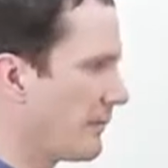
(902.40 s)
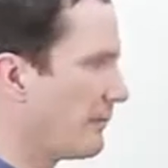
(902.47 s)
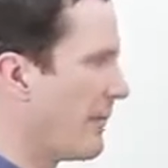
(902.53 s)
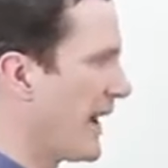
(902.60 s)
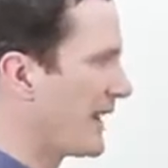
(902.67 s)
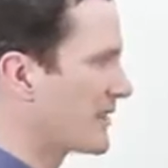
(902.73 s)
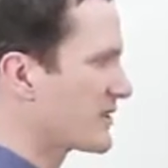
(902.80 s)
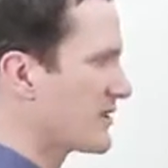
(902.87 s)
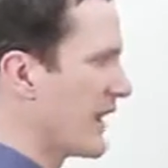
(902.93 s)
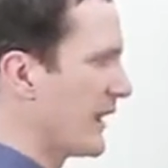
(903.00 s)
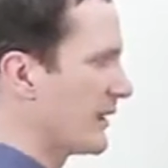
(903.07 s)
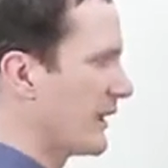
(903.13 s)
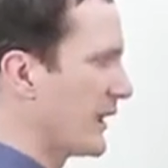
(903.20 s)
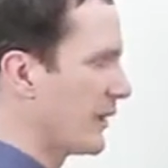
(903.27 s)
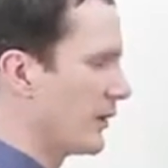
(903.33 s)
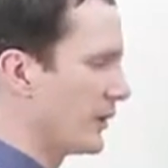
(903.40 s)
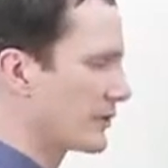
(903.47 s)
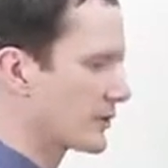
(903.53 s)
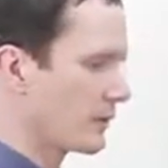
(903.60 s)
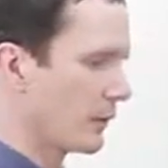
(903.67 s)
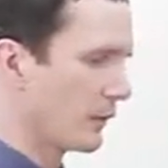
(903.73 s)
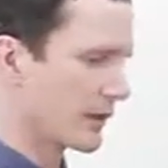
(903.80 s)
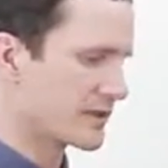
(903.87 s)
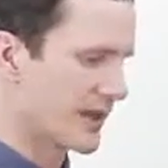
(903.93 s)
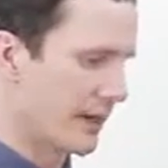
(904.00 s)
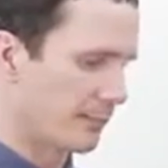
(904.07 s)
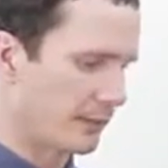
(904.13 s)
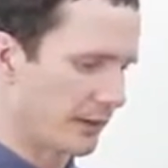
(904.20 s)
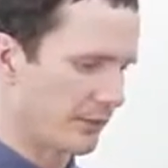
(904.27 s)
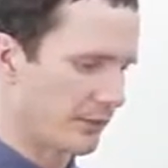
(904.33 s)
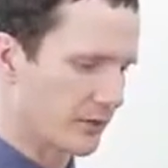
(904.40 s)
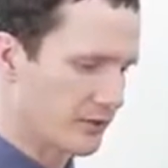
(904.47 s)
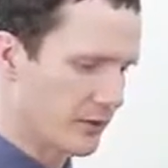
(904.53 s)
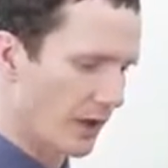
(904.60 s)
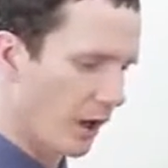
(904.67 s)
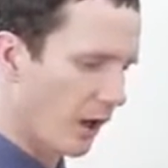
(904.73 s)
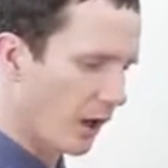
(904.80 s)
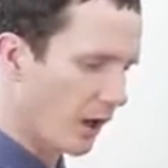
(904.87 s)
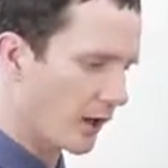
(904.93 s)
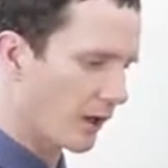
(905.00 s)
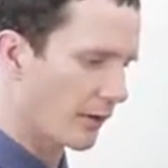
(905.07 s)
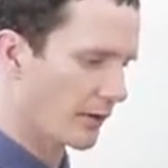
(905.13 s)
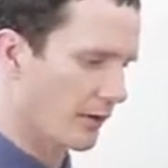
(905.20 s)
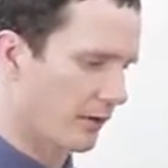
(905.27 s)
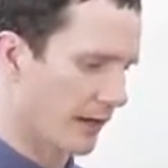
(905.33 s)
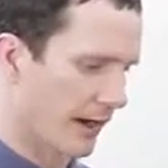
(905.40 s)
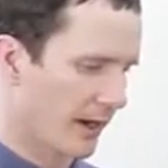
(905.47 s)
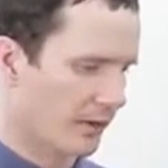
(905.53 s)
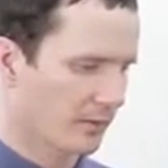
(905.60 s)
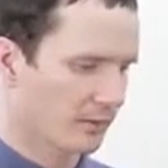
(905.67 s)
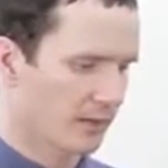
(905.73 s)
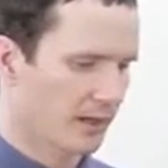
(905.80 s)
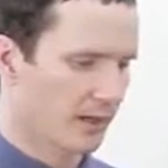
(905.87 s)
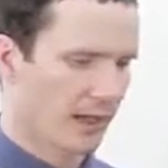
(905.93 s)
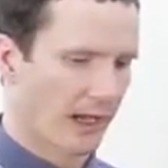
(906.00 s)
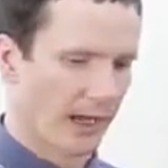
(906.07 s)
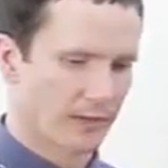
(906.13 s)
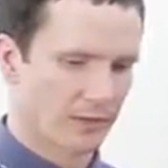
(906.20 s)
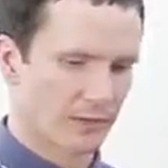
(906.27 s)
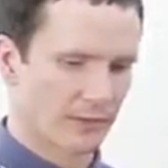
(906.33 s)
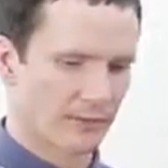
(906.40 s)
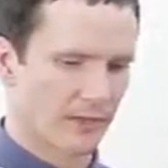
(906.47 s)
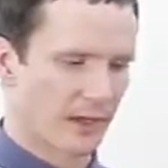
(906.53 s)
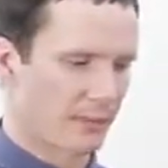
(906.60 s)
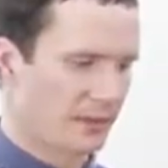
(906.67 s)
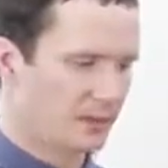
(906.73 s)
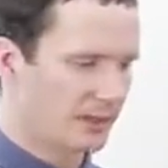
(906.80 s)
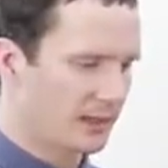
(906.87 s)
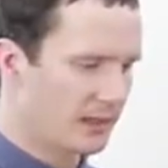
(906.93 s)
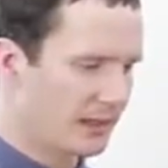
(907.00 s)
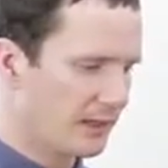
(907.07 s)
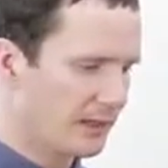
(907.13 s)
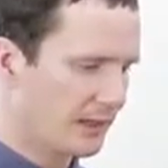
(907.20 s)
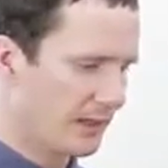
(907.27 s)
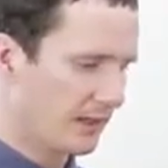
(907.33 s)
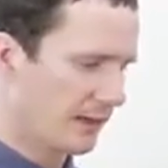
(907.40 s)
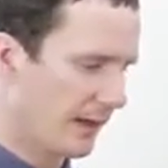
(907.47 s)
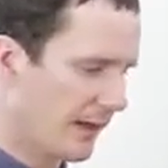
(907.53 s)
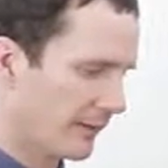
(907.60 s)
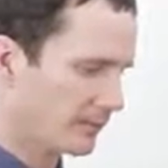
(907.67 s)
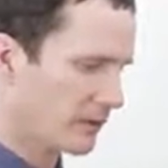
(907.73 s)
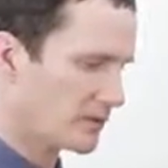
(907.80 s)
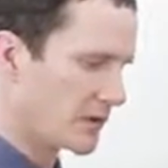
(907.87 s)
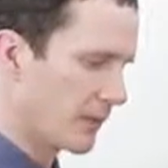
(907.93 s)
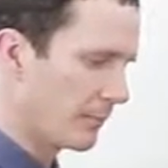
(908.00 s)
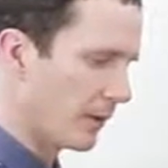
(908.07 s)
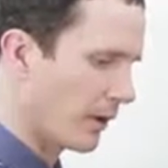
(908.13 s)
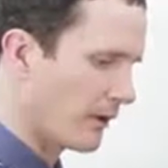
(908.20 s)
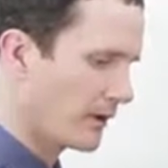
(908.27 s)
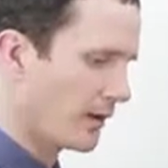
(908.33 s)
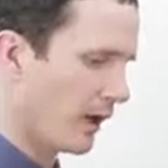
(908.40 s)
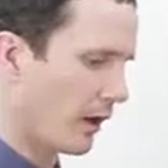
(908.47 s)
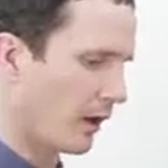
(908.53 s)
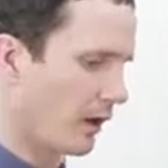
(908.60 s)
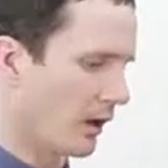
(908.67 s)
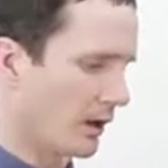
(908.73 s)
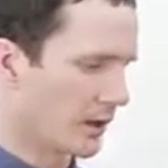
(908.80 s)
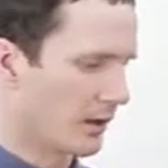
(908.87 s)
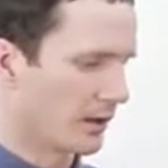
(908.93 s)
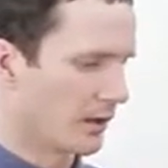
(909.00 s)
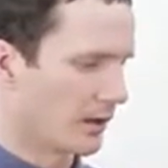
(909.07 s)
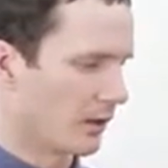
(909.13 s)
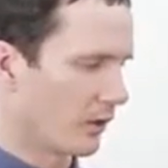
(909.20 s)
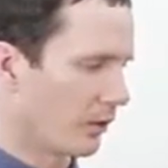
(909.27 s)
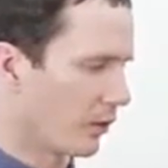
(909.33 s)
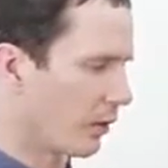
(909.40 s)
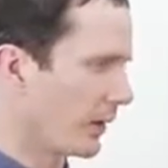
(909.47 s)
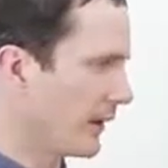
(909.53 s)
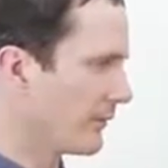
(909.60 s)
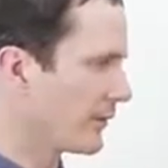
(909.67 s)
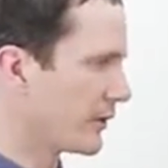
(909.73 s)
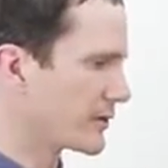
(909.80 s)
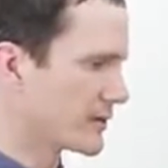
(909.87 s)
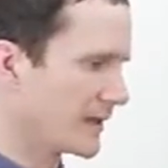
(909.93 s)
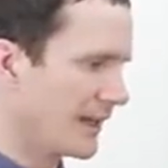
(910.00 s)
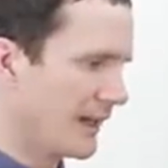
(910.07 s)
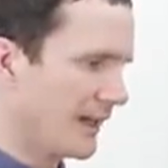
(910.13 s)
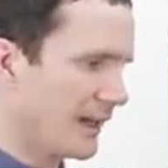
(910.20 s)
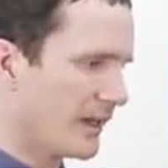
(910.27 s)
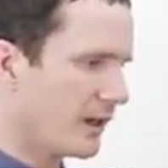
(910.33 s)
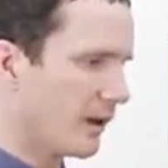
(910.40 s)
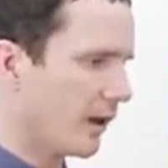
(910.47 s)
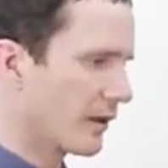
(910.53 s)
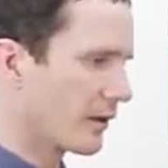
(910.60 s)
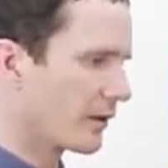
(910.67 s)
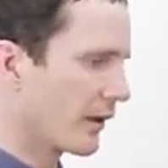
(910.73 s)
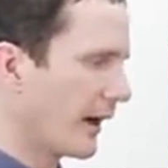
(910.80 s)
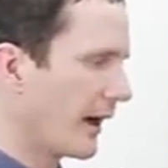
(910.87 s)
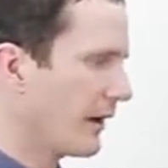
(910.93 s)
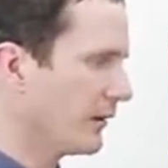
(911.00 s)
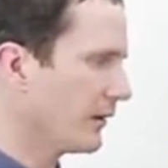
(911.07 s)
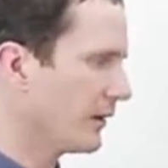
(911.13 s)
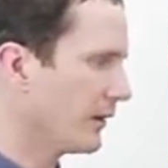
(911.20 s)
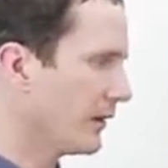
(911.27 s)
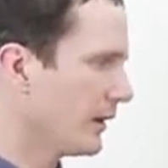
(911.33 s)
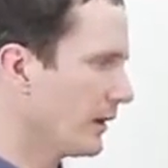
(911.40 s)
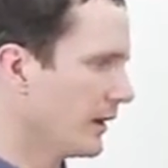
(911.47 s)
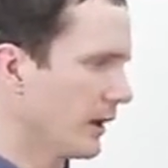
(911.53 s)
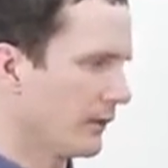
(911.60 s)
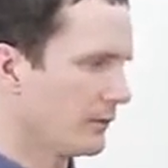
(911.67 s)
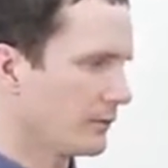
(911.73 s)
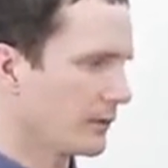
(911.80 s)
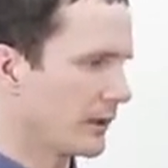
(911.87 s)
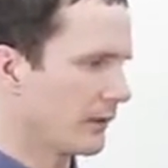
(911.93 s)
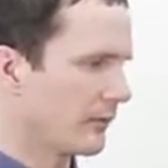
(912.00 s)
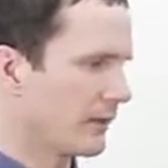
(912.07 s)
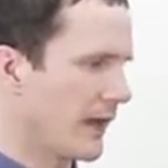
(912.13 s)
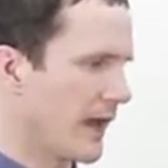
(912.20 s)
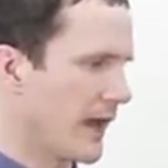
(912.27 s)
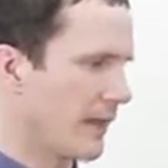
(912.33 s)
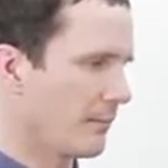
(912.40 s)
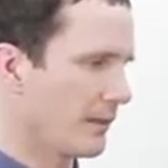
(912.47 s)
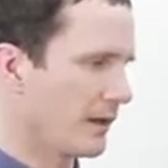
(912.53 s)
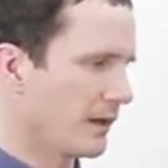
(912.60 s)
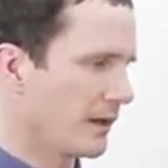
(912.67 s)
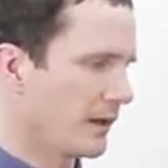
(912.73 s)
match that letter. So for example, if there's an og on the ground and you give them a D, they have to jump on the og. Or if there's an ig on the ground, if you give them